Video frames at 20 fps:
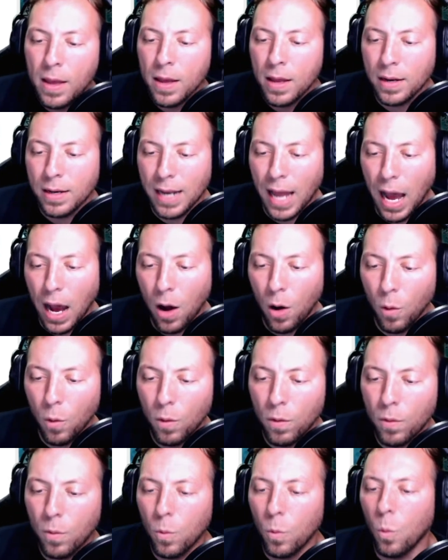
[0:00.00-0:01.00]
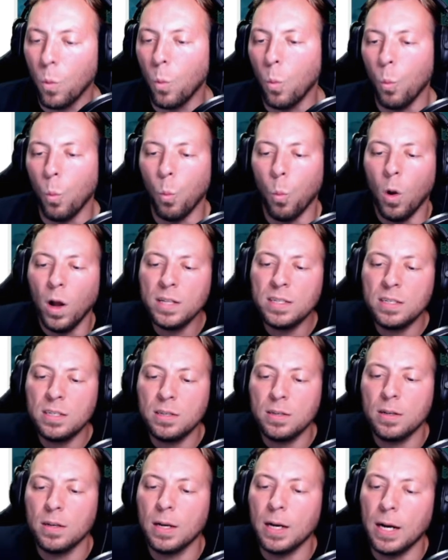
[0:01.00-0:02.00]
Now,
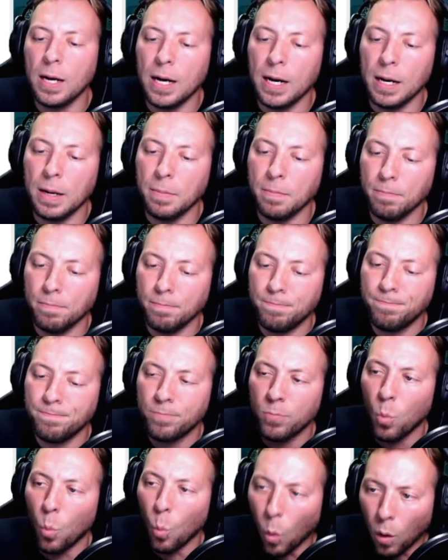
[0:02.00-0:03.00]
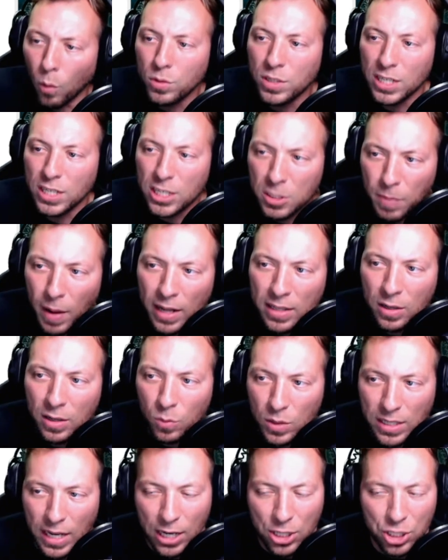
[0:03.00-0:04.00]
what was expected
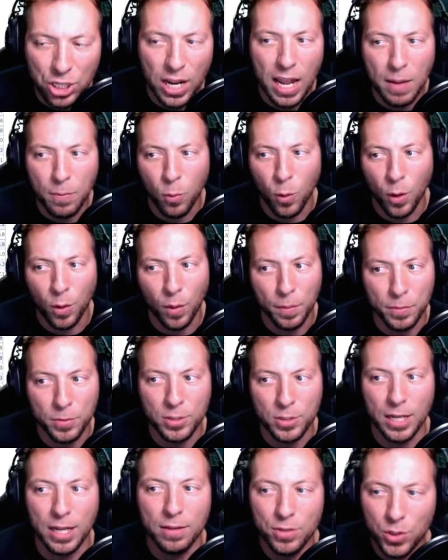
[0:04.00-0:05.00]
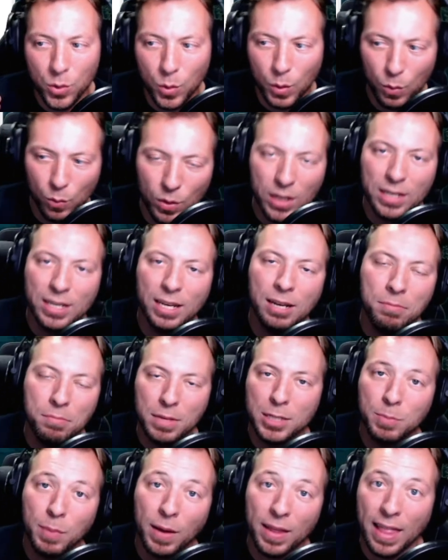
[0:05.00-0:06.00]
was actually 8.1%. So we really didn't
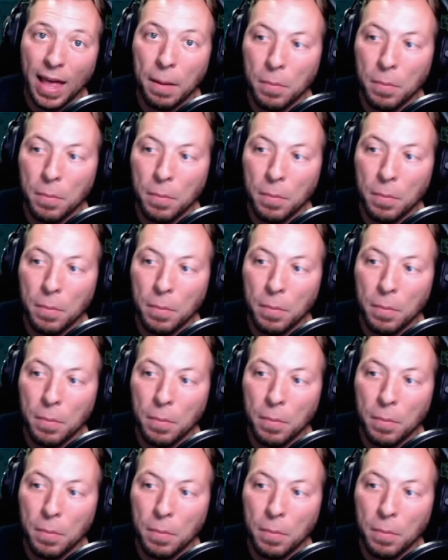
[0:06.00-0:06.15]
miss by that